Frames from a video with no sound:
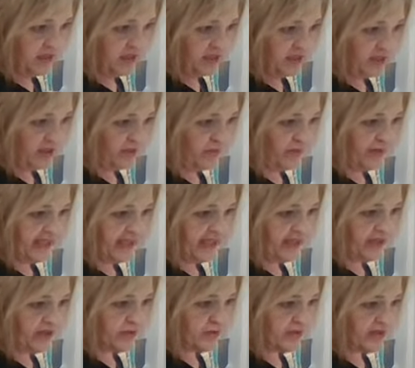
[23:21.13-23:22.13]
Now, if we
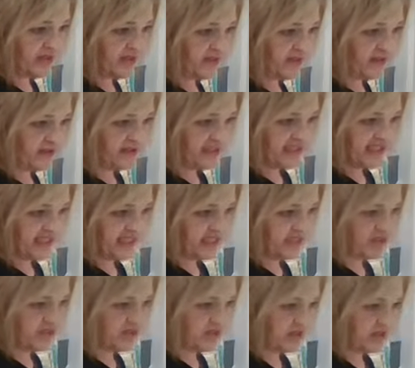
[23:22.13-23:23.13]
get through this first
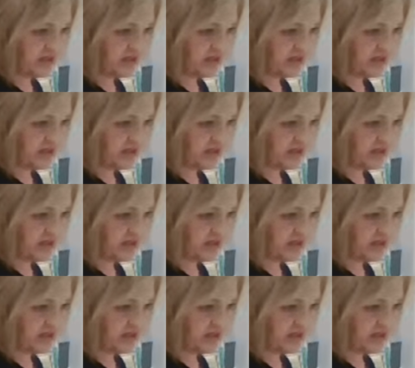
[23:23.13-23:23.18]
stitch,